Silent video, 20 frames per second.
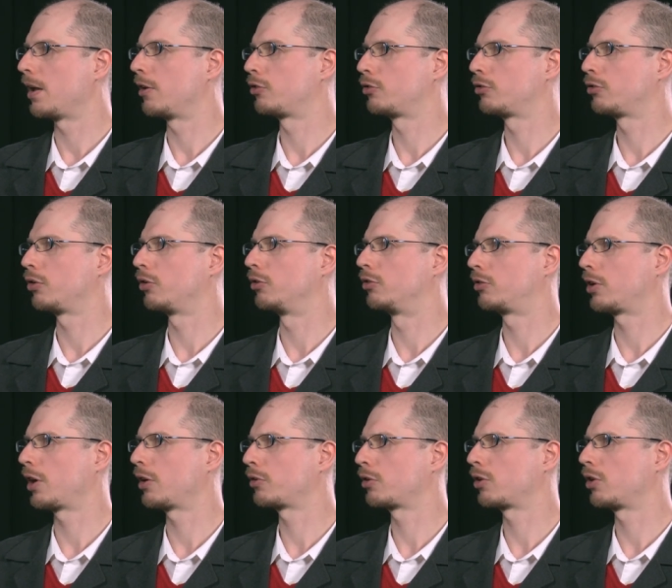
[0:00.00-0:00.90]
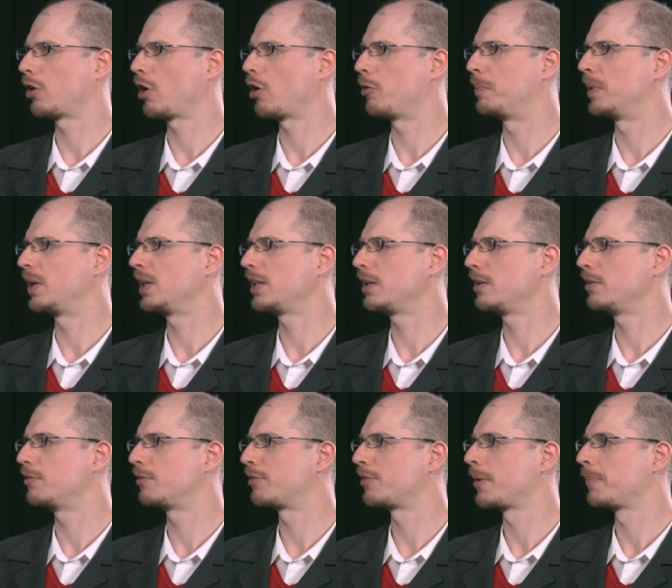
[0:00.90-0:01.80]
should Tokyo
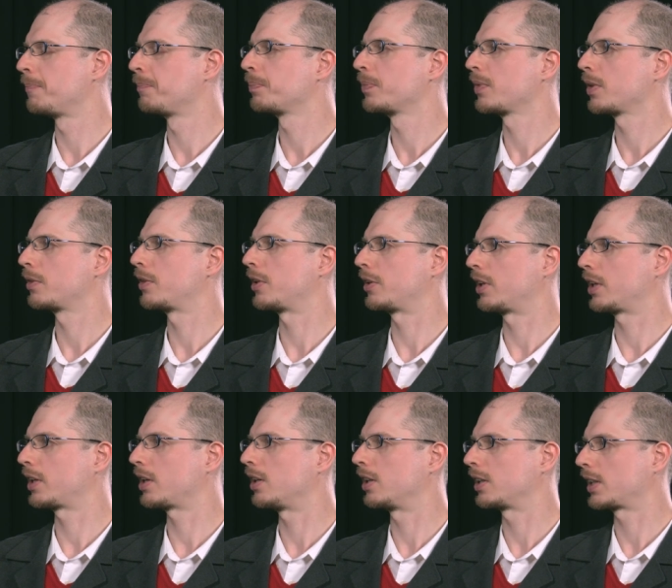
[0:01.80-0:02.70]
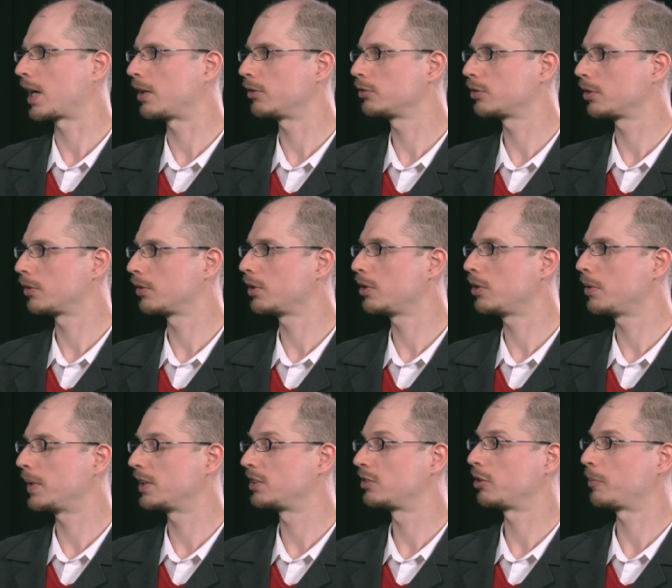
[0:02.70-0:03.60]
believe that it can't count on the
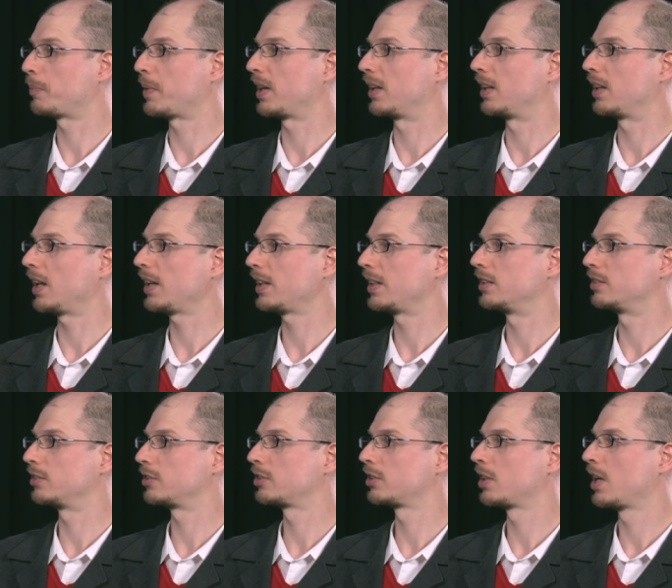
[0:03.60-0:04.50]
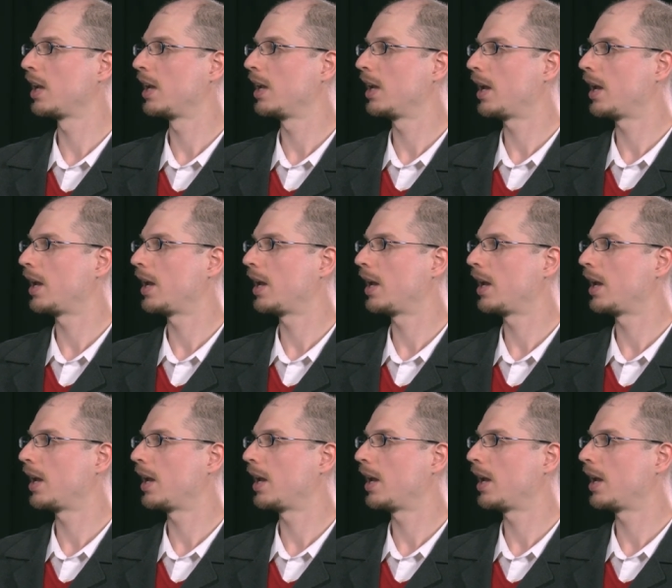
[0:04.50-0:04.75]
US-Japan alliance,